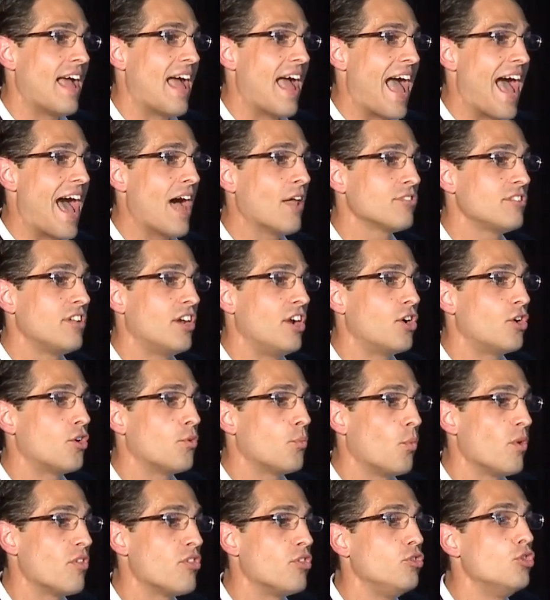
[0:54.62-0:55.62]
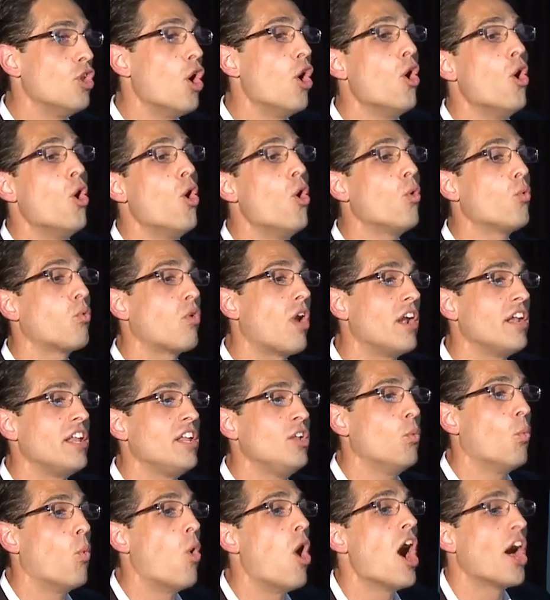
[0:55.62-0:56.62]
out there with no
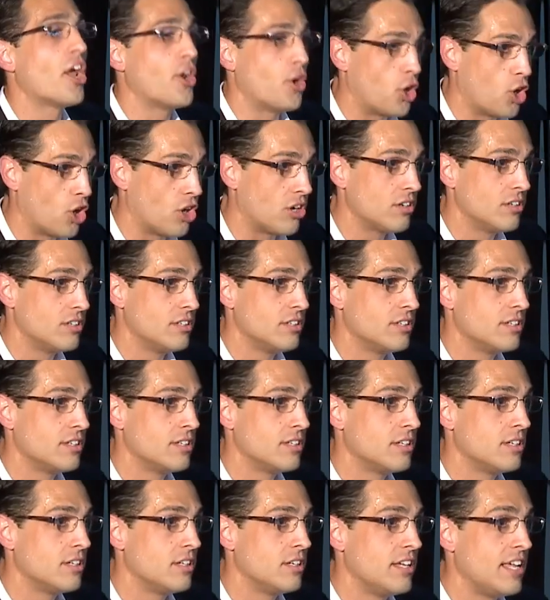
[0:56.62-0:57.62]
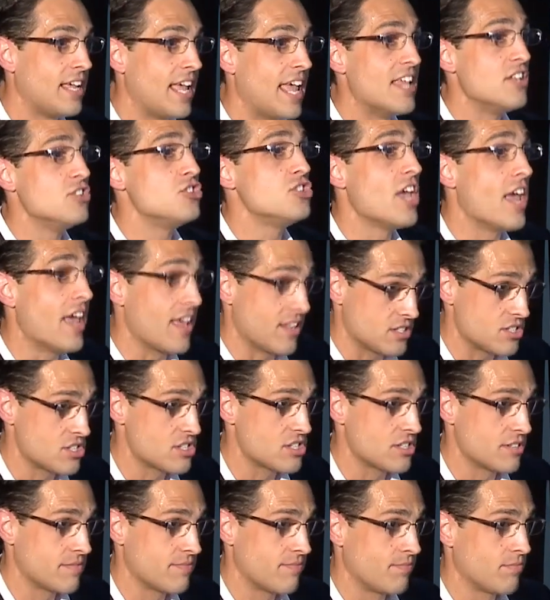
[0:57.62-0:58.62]
running water and
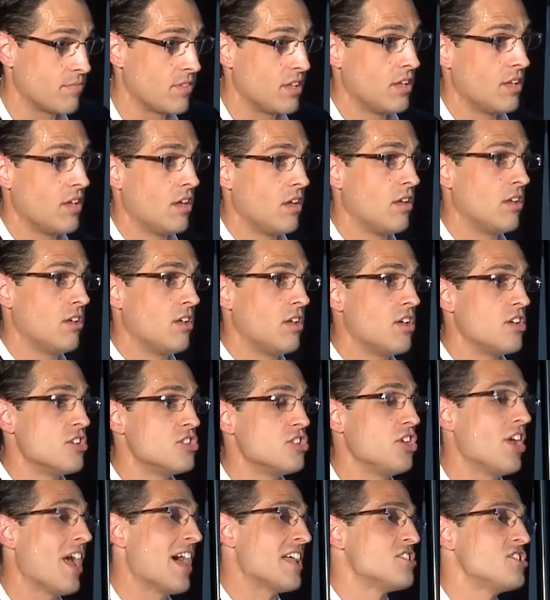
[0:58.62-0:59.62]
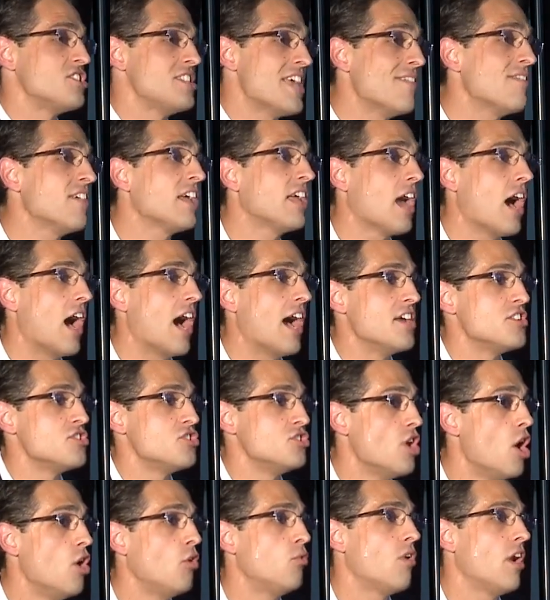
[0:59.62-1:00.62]
tents. So you got 7 guys,
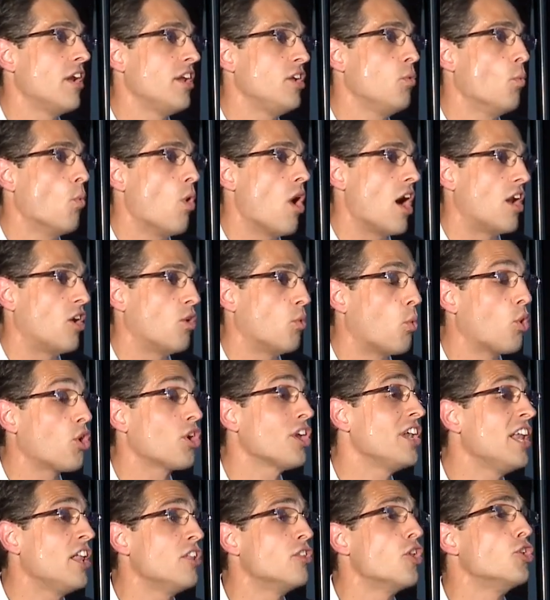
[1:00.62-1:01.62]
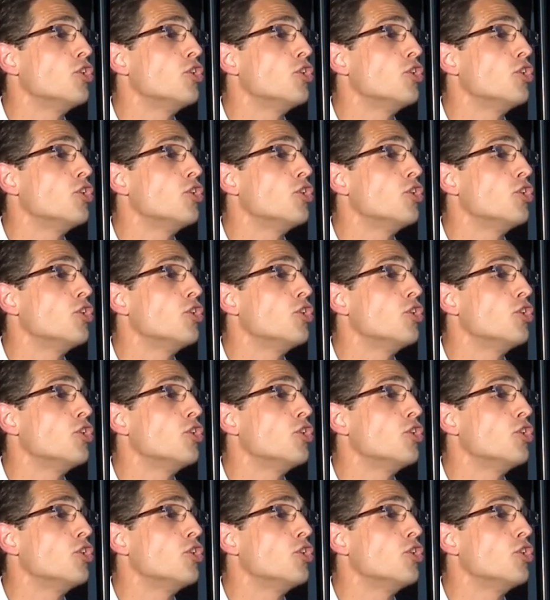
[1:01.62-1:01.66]
no running water, working in the